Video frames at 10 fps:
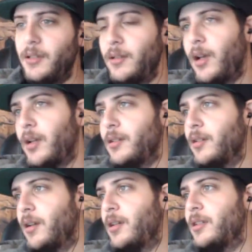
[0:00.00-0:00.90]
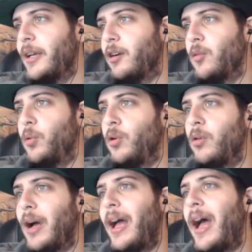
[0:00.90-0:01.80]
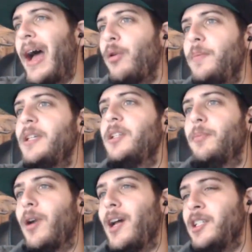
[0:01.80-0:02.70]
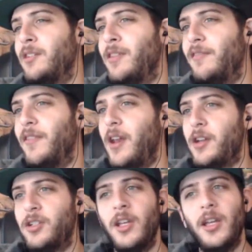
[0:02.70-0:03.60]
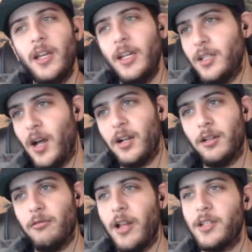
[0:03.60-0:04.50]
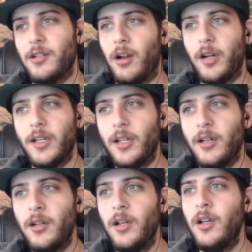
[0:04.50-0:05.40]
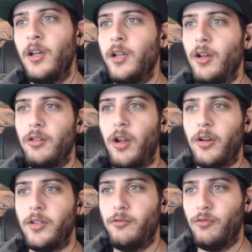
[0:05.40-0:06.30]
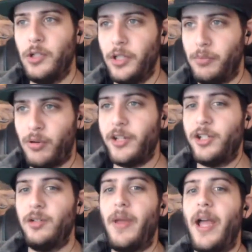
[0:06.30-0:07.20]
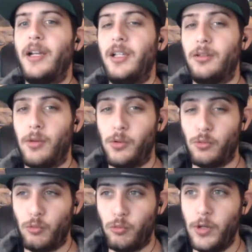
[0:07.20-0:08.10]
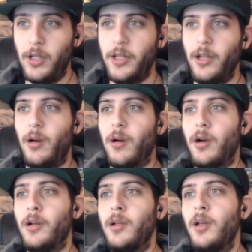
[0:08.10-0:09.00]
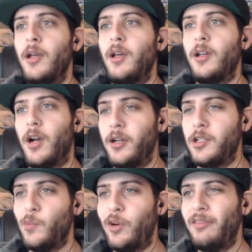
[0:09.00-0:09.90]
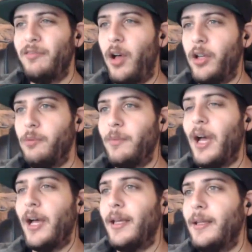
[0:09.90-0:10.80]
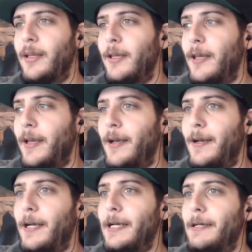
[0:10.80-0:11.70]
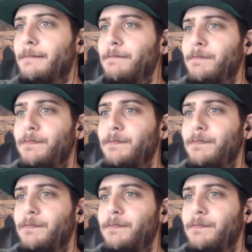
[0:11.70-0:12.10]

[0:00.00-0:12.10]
Not terrible. I would be surprised if he finished. He's not a Lorenz Larkin. Larkin really pressured Magny, throws really hard. Condit's more of a volume guy. And